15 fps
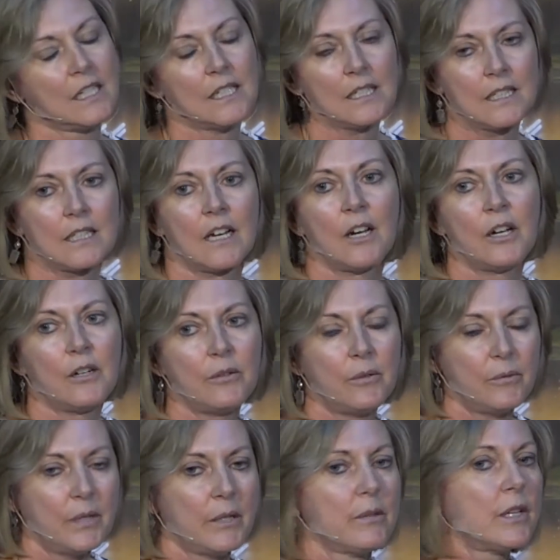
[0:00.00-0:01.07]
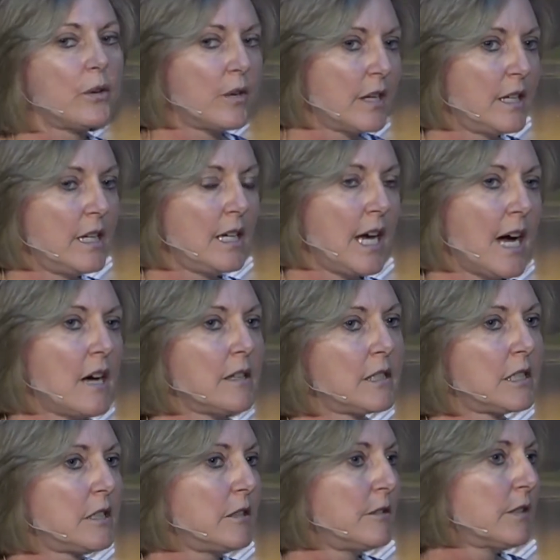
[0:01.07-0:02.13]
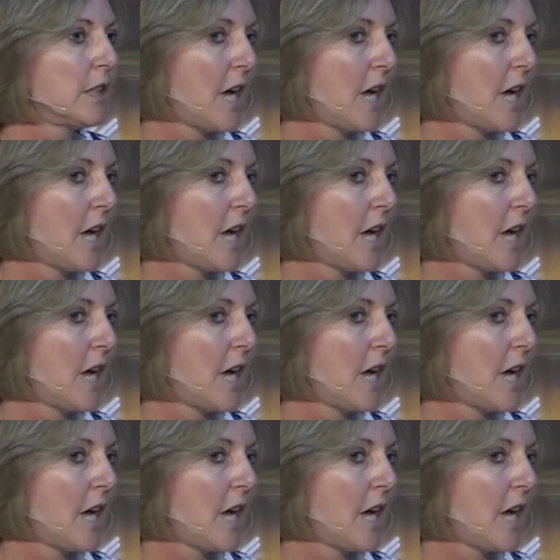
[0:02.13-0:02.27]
So we were going out to a